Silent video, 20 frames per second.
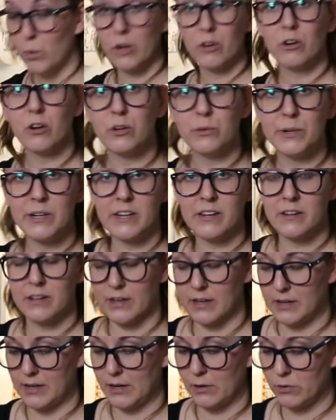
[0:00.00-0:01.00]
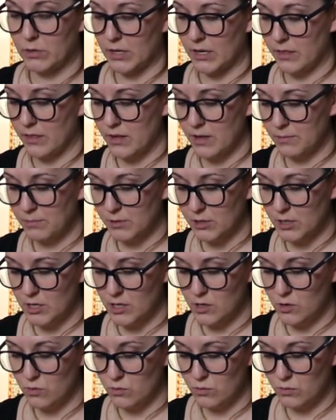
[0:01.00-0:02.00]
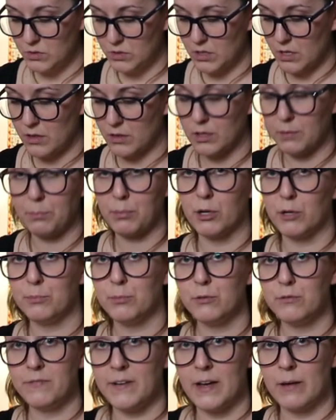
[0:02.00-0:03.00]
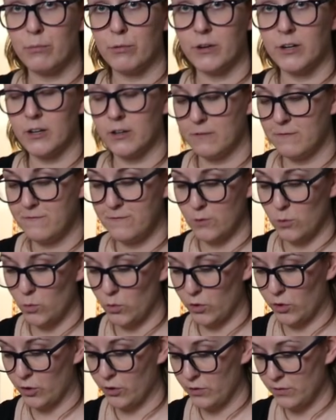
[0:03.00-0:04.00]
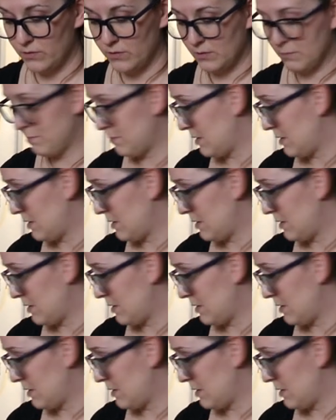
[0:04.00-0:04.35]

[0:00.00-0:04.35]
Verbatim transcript: we are all ready to cut out. I think I'm gonna use the purple fabric for the